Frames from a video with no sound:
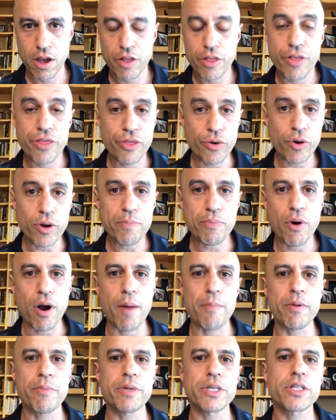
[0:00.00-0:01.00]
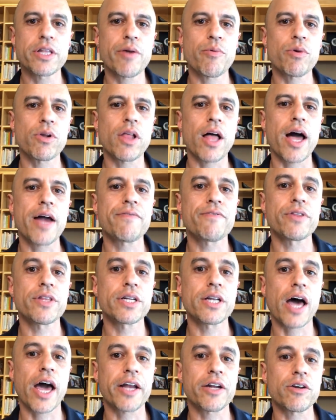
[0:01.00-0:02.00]
The third problem is they relied for the
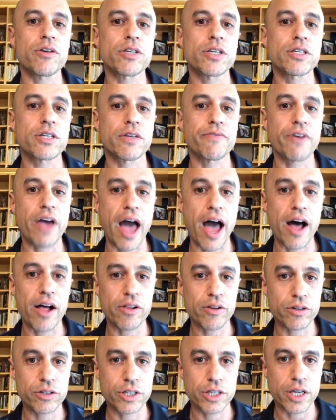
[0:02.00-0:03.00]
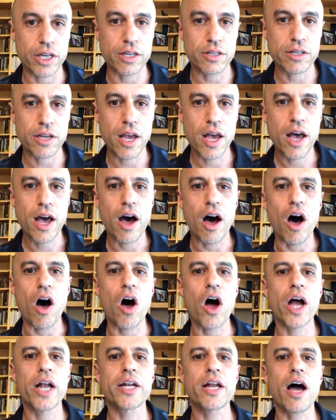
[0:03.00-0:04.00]
diagnosis of allergies
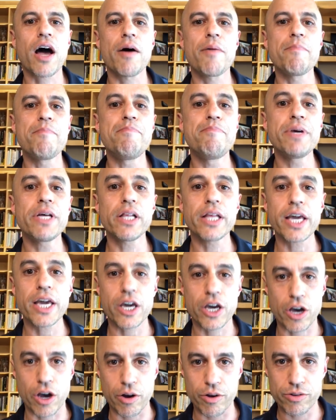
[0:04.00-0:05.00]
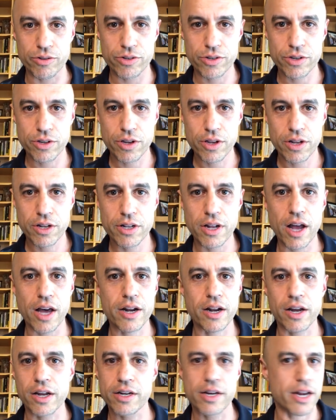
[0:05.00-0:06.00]
on billing codes, not
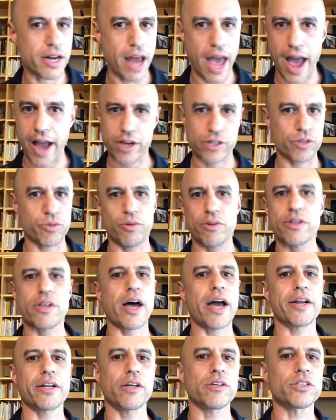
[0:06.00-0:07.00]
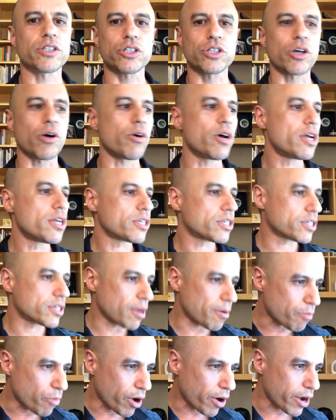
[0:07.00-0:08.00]
on an actual diagnosis. So
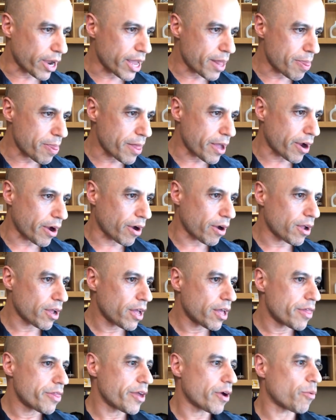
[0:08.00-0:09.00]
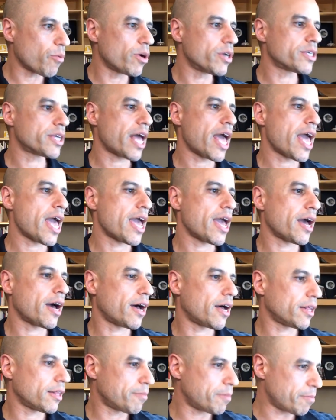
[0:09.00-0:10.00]
somewhere in there, there was a,
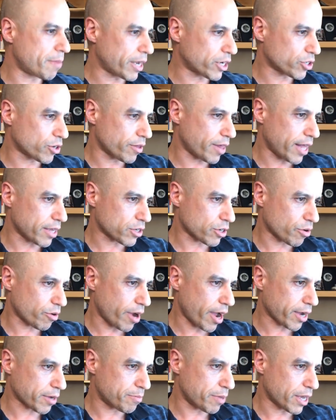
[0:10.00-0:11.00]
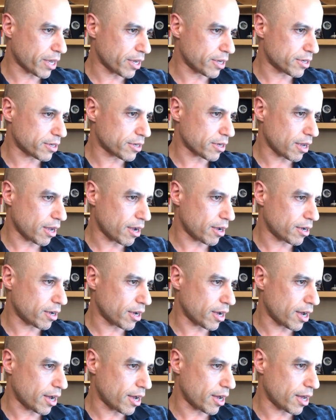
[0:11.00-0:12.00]
let me make sure that's correct, because
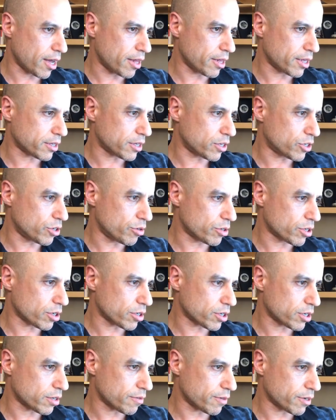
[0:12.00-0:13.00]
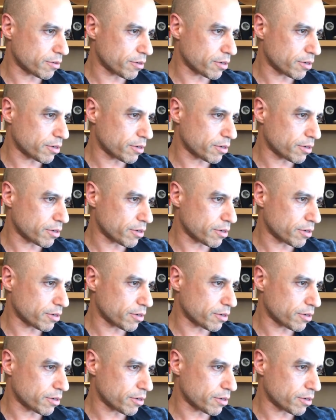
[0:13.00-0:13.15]
two associations,